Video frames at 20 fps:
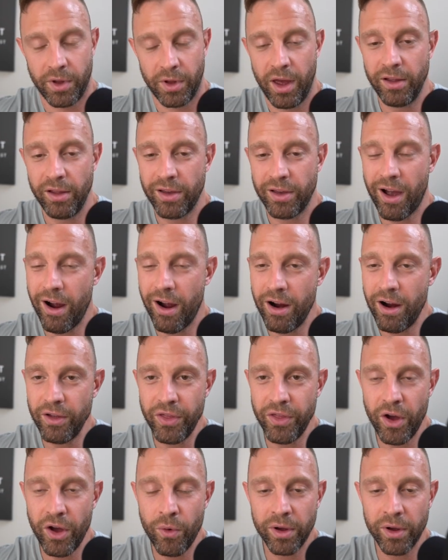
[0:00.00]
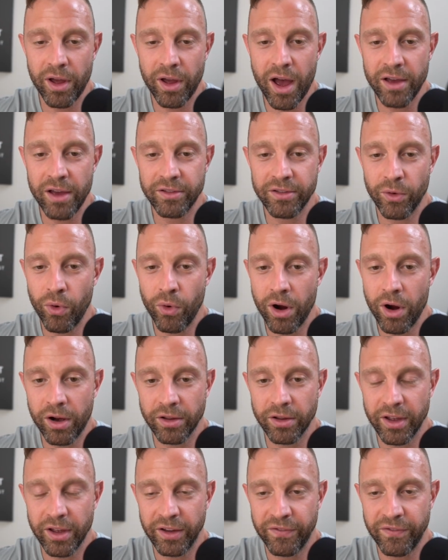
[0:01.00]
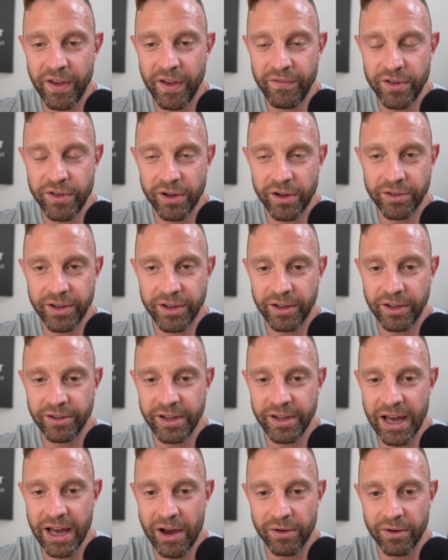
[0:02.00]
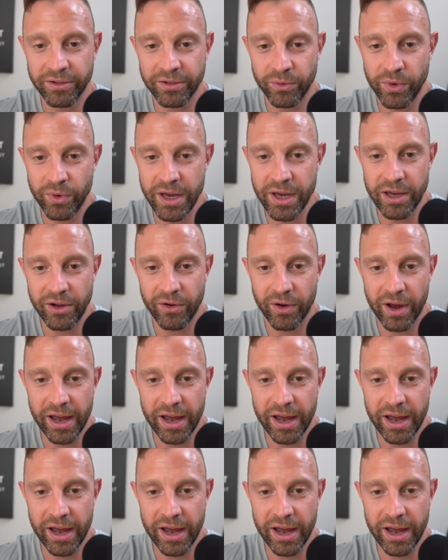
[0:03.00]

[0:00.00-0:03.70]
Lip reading: It's hard though when guys are working like 50 or 60 hours a week, right?